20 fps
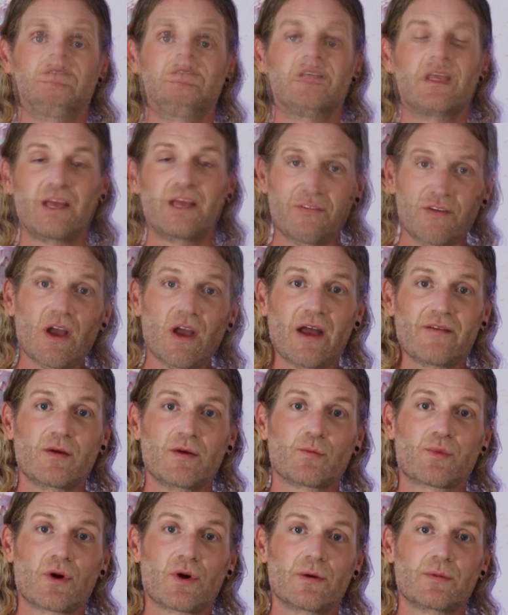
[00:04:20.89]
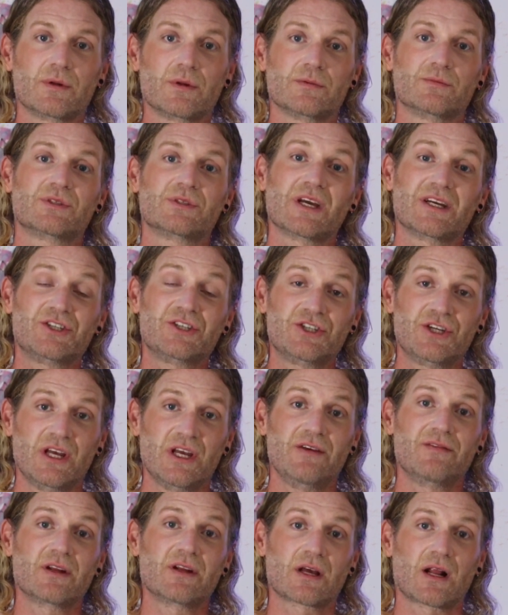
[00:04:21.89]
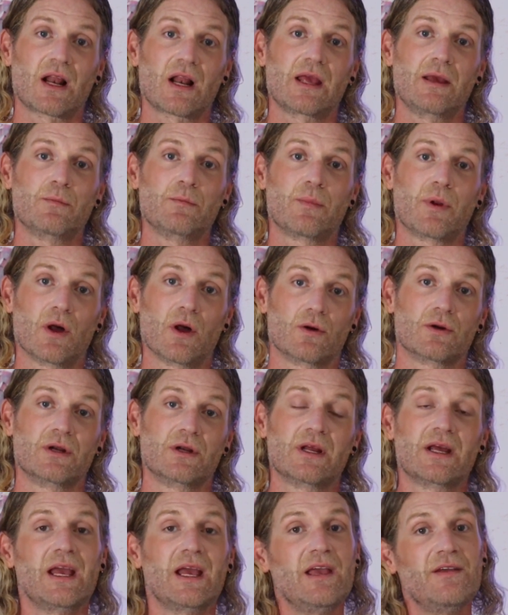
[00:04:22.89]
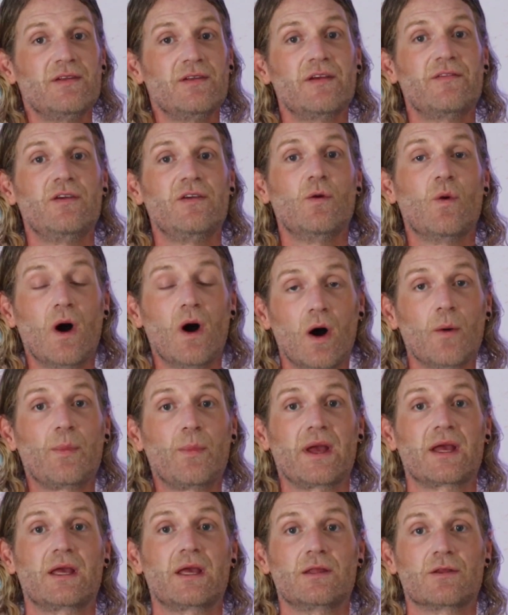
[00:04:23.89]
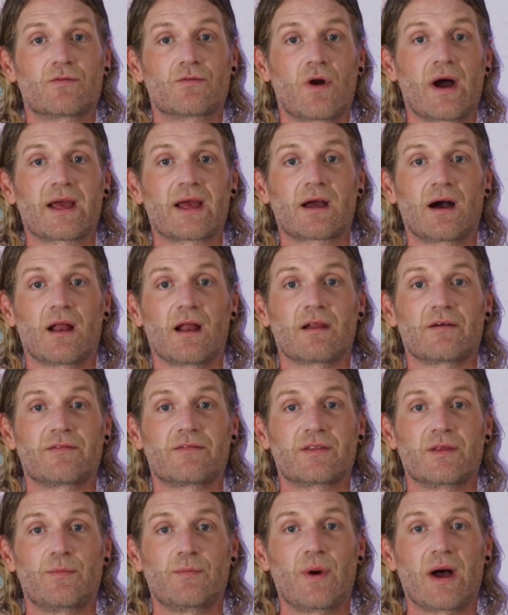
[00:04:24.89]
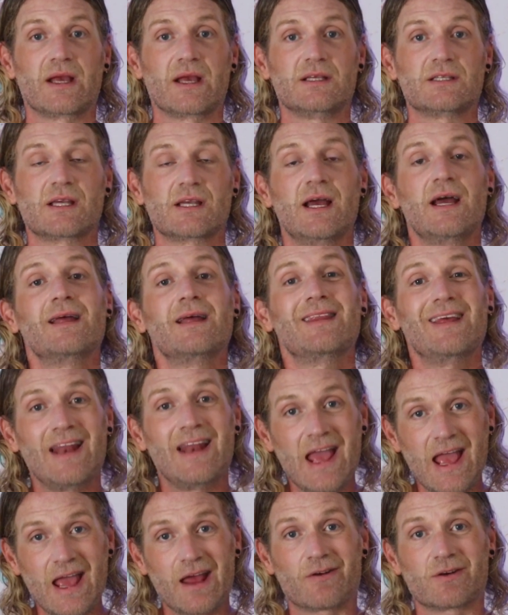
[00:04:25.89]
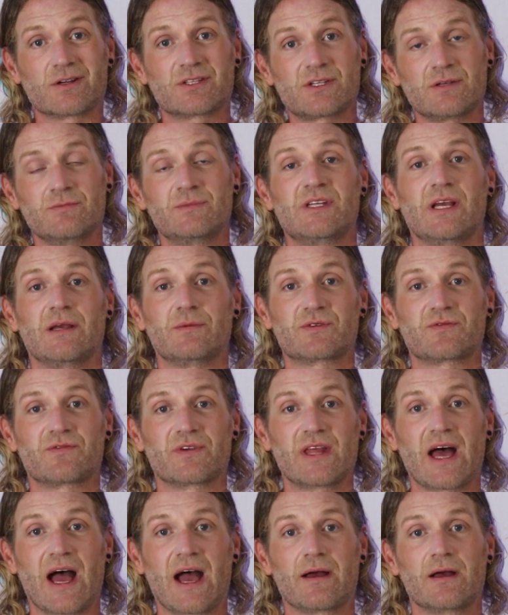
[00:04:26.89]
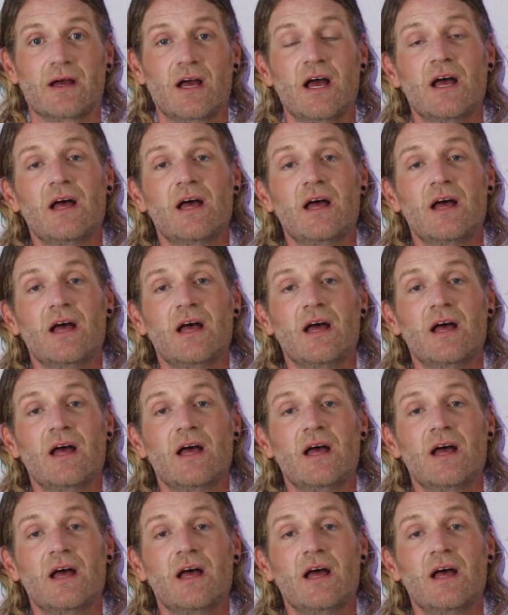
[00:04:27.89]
So if you're having problems achieving a clean blonde, even if you are picking the right colour for the base, then here are some tips for that.